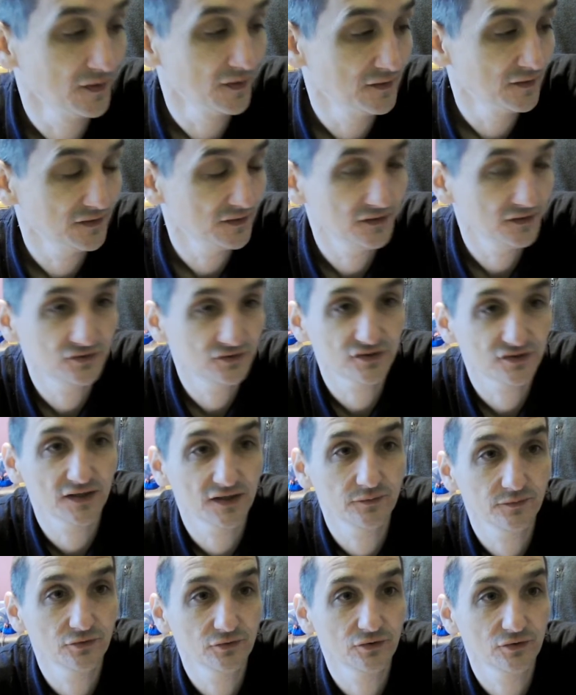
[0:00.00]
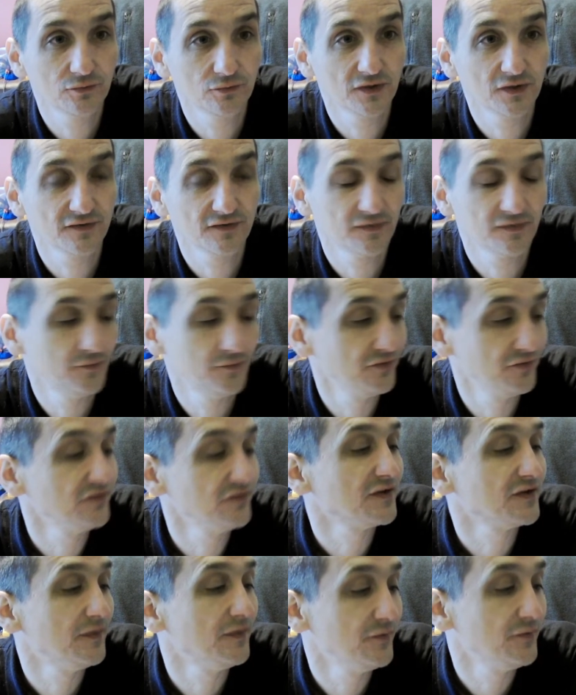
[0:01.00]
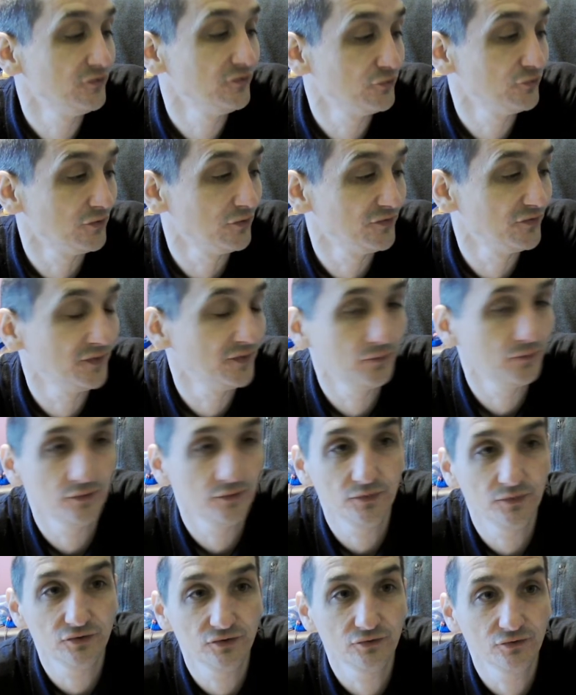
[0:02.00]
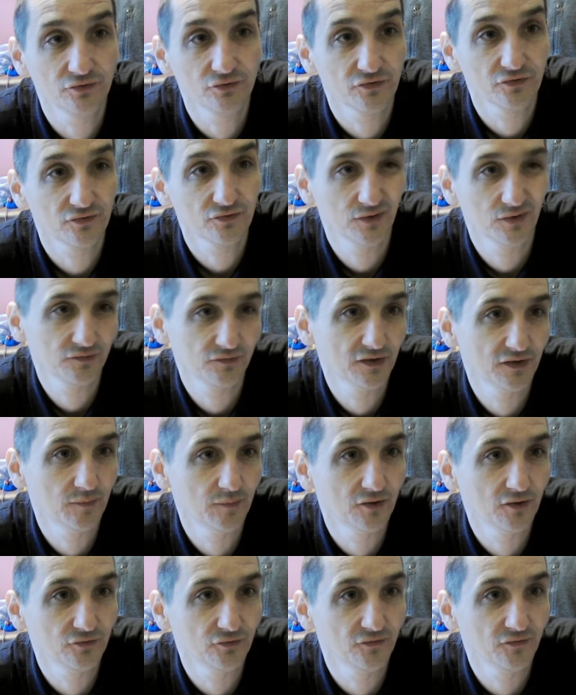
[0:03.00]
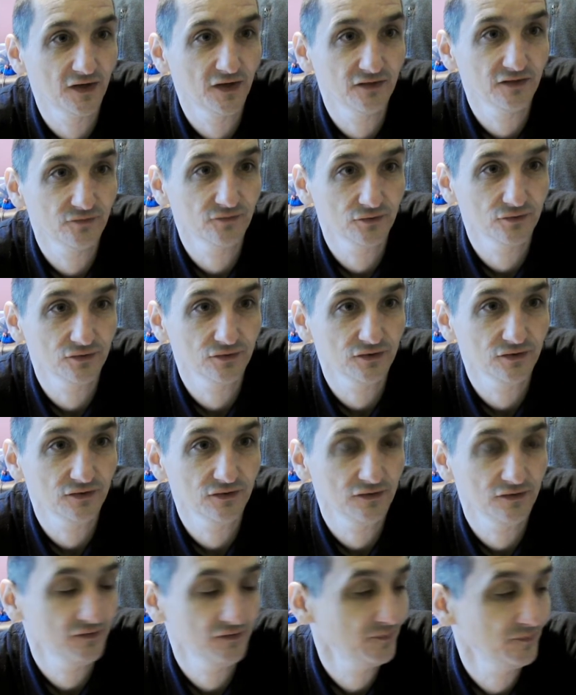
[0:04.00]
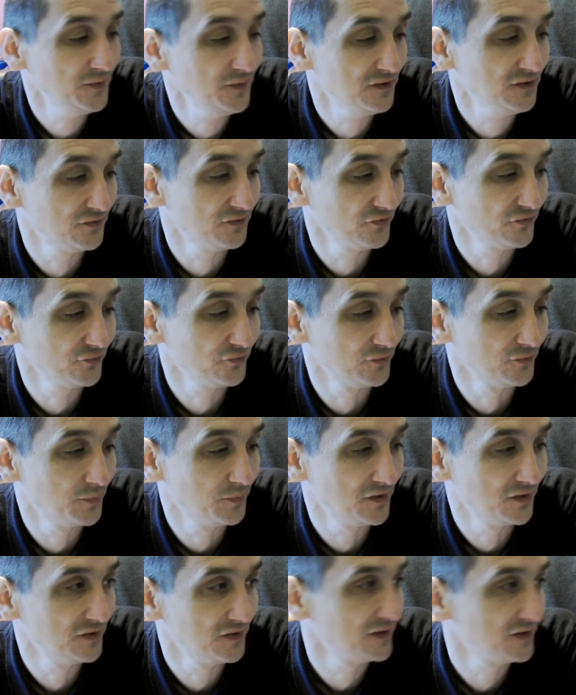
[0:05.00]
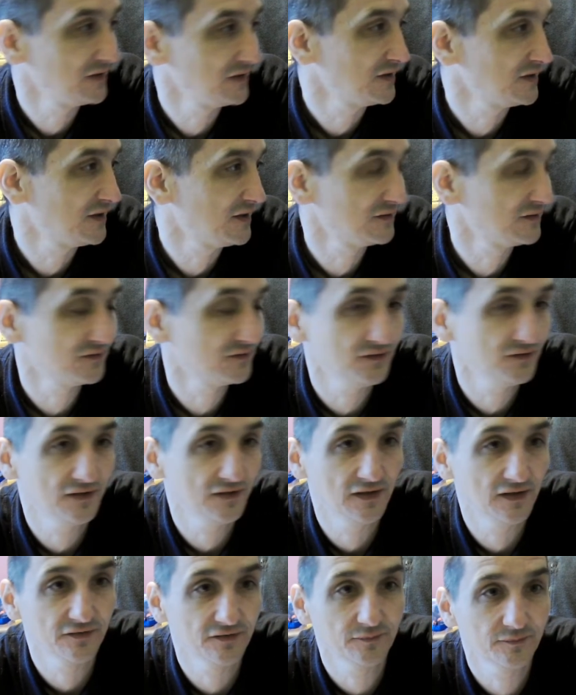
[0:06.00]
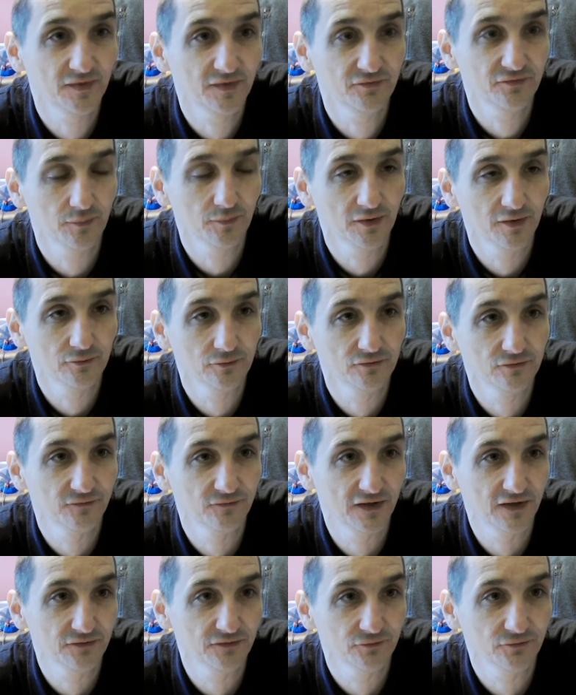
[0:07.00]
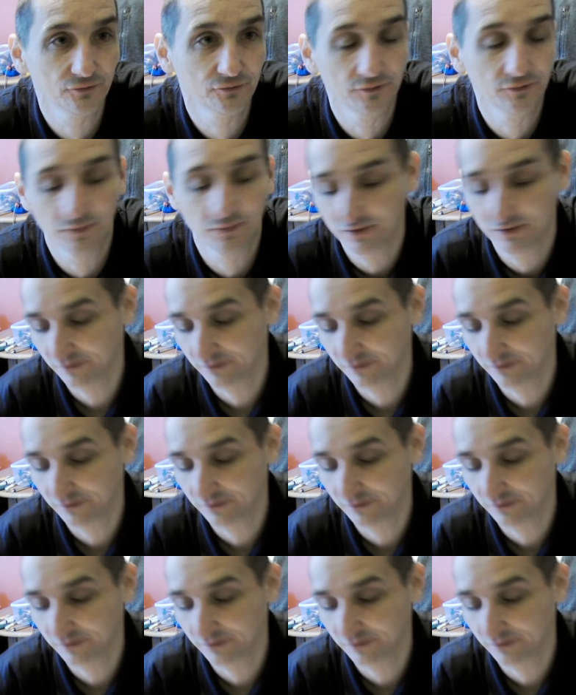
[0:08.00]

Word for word: each time you know customers come and two of them will be used so i've got about five only speakers to repair and i had in the last month about five to repair